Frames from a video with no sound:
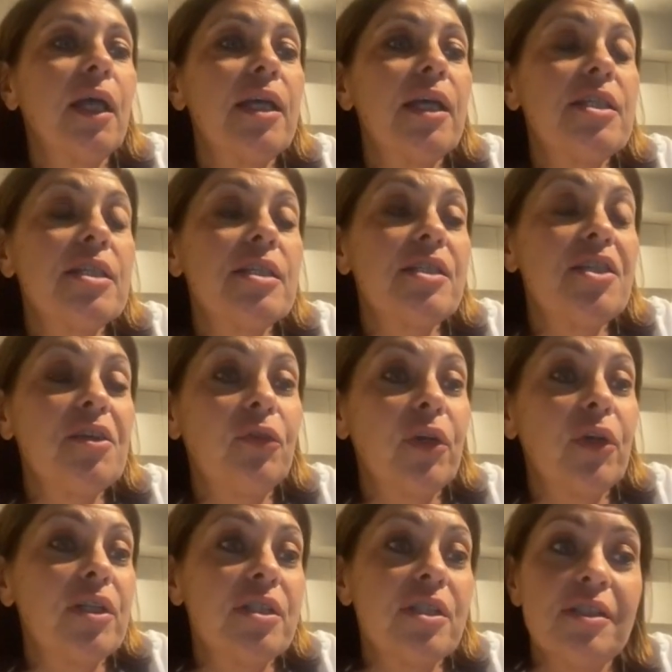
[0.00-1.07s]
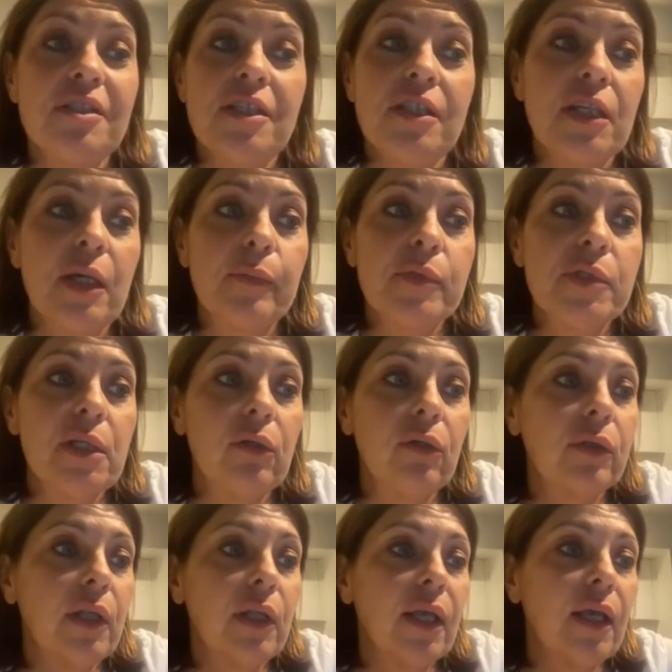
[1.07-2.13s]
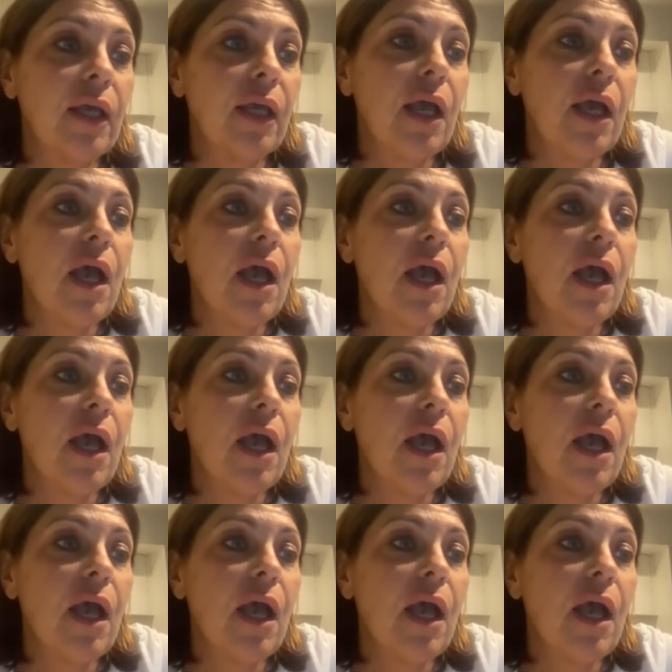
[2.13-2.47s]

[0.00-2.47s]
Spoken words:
It is different indeed, absolutely.